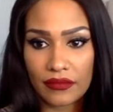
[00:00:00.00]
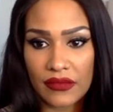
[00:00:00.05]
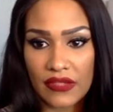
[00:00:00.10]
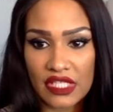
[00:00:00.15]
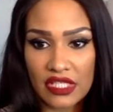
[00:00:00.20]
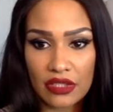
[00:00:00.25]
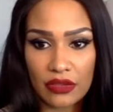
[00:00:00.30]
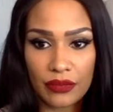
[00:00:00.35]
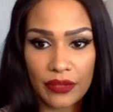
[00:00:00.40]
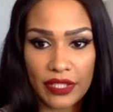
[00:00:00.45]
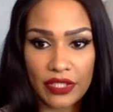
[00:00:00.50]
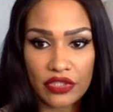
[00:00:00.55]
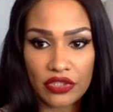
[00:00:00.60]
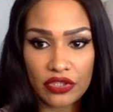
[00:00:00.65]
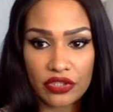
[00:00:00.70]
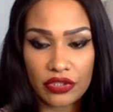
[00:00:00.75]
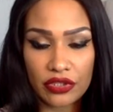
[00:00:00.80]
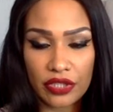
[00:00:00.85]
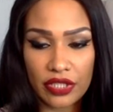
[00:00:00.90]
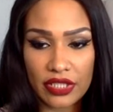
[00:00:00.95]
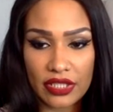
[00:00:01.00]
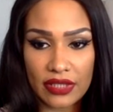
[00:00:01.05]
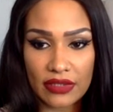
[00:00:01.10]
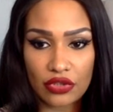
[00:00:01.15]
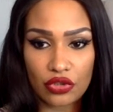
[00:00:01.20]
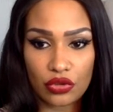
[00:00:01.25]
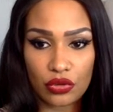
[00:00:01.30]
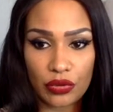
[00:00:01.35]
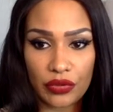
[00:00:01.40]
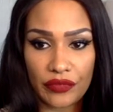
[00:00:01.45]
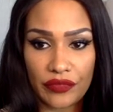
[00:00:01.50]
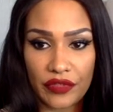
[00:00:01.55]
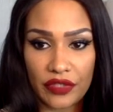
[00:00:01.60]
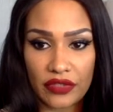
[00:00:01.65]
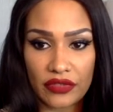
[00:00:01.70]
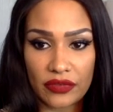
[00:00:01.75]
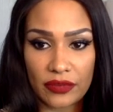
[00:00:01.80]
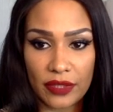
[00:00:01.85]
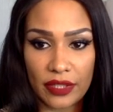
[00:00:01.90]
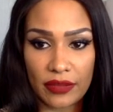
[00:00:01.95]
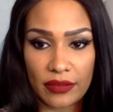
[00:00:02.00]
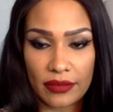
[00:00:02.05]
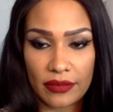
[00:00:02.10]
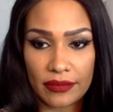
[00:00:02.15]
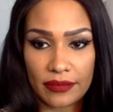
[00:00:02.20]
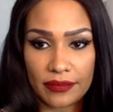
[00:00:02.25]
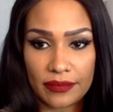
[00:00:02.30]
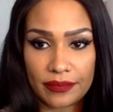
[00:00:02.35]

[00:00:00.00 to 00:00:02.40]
So make sure you get the jewelry first, baby.